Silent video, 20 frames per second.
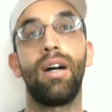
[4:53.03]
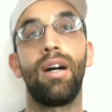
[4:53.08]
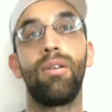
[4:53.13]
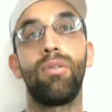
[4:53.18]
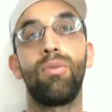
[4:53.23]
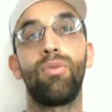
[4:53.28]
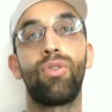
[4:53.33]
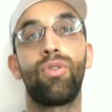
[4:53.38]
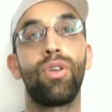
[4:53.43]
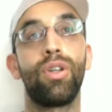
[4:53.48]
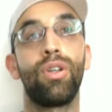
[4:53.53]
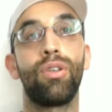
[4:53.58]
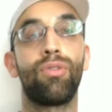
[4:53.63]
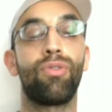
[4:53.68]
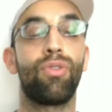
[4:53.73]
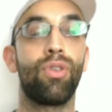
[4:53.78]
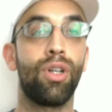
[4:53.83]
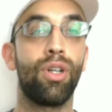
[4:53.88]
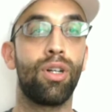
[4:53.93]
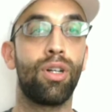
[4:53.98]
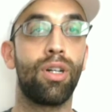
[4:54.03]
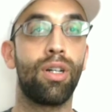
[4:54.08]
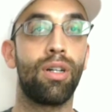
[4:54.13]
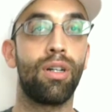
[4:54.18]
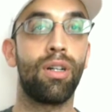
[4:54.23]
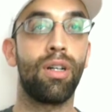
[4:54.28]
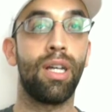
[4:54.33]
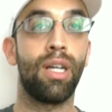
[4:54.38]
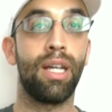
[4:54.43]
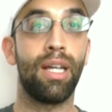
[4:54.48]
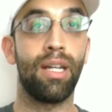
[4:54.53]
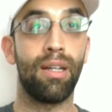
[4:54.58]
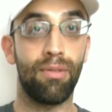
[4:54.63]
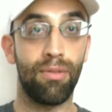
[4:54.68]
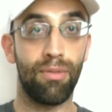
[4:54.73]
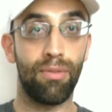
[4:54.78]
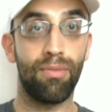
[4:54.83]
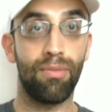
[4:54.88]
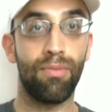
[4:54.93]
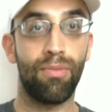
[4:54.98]
for
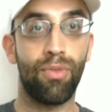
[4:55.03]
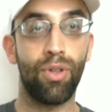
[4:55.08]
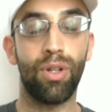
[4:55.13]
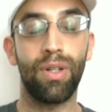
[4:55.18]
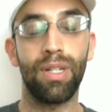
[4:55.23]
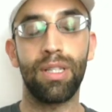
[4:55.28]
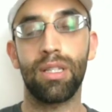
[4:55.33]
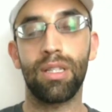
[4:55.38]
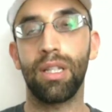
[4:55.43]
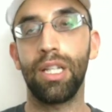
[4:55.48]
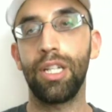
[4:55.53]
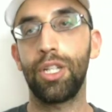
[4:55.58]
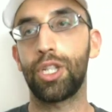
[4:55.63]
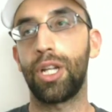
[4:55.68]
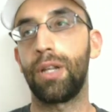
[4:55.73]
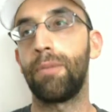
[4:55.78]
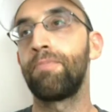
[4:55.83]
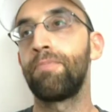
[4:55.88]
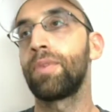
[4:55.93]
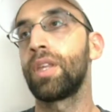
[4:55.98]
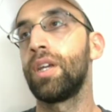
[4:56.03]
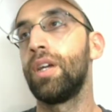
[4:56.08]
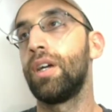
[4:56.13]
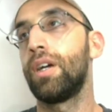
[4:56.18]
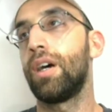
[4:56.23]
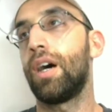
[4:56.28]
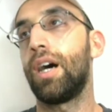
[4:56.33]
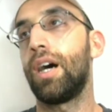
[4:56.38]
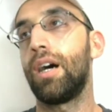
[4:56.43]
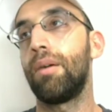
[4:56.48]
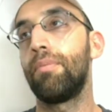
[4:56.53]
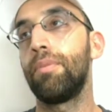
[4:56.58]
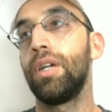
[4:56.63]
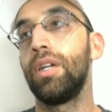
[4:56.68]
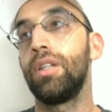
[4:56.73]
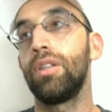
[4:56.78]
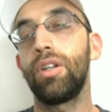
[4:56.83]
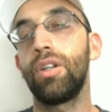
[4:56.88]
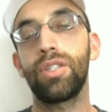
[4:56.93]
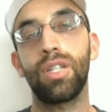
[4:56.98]
your installation?
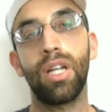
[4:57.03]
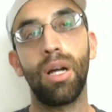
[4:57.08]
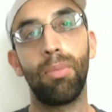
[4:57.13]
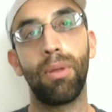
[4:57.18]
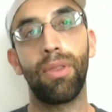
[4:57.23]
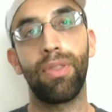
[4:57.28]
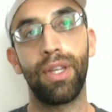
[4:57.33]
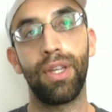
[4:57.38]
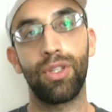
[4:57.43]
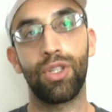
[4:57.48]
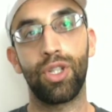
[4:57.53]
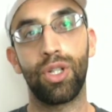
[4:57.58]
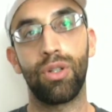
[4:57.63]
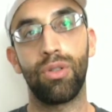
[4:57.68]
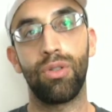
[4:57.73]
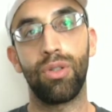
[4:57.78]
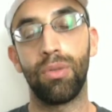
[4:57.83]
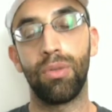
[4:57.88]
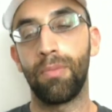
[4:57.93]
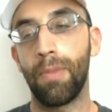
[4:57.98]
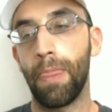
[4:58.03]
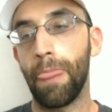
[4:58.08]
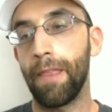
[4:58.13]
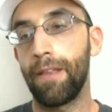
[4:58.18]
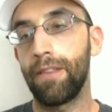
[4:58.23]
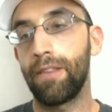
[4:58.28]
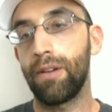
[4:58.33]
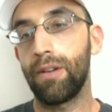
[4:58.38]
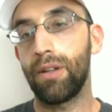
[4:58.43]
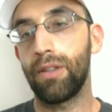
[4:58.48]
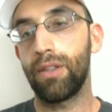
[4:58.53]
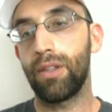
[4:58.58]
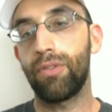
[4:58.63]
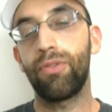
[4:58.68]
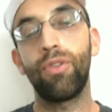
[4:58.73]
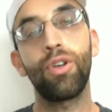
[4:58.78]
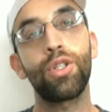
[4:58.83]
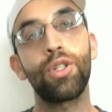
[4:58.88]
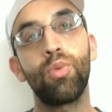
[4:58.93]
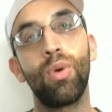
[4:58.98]
There's a couple of things you could do.
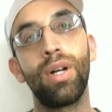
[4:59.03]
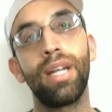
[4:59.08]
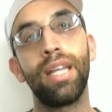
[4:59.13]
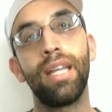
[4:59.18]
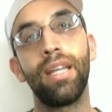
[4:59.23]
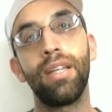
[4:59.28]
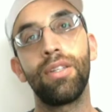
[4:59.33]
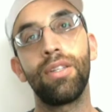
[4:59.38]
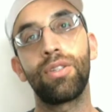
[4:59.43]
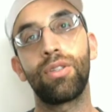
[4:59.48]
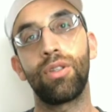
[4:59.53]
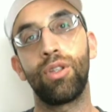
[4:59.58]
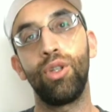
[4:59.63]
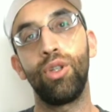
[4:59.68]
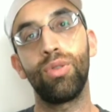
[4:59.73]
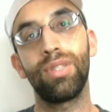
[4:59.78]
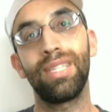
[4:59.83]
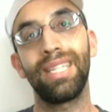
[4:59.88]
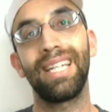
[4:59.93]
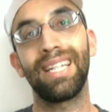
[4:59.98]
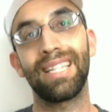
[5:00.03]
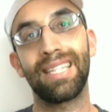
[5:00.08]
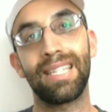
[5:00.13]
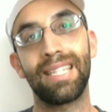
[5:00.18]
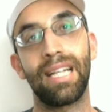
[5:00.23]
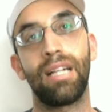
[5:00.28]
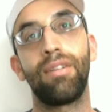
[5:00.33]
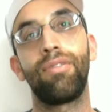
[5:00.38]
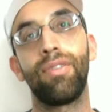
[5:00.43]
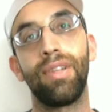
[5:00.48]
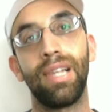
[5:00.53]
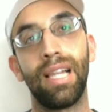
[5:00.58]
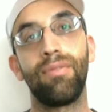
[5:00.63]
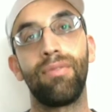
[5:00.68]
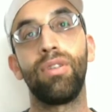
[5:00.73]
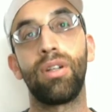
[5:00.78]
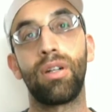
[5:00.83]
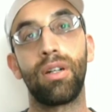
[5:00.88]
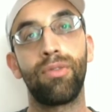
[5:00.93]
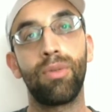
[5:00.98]
the first one is using a
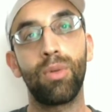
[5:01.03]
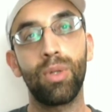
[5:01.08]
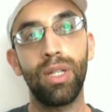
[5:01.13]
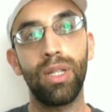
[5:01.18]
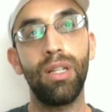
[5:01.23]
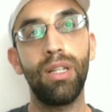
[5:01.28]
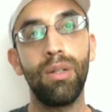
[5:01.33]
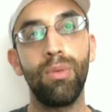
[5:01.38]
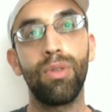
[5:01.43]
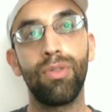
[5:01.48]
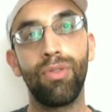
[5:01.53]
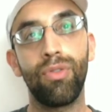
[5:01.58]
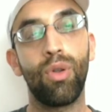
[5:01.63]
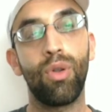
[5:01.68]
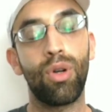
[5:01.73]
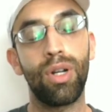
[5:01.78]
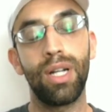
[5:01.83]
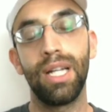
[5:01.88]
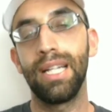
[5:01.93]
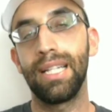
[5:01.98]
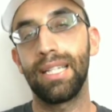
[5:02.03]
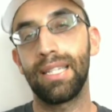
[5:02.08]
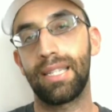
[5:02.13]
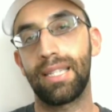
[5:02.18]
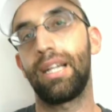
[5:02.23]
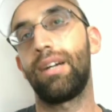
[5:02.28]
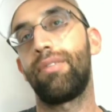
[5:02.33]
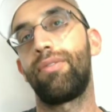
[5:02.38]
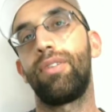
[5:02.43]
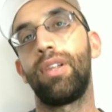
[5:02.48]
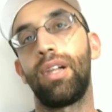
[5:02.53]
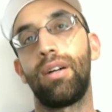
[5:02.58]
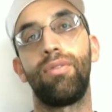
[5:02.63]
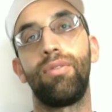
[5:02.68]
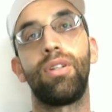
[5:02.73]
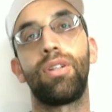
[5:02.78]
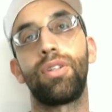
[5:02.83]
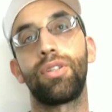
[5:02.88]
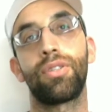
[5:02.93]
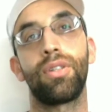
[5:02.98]
self-leveler. If we're dealing with floor,
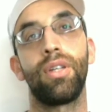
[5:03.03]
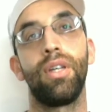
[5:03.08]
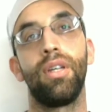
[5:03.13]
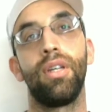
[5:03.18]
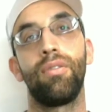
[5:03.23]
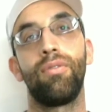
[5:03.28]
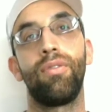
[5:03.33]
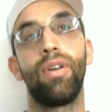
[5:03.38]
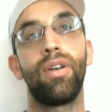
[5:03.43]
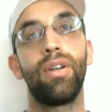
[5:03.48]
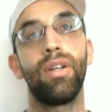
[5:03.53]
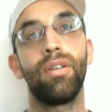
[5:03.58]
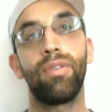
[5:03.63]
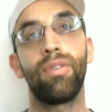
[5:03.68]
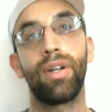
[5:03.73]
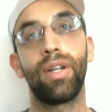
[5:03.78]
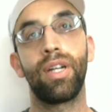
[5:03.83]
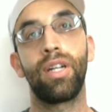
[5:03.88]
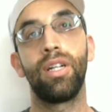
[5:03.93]
self-levelers, very,